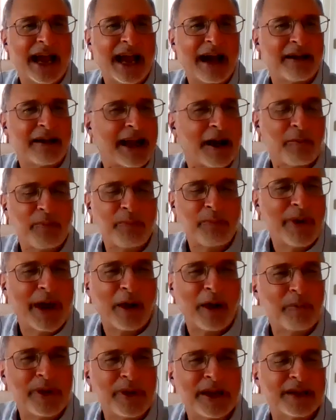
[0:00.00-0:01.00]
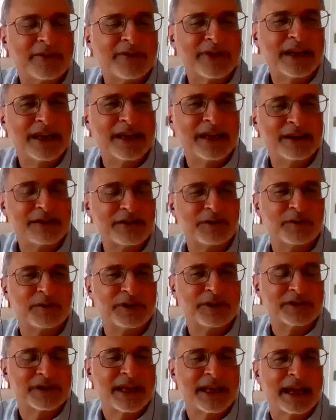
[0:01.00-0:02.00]
How big of an issue
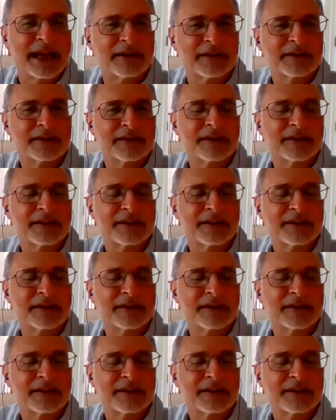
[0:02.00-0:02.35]
is that?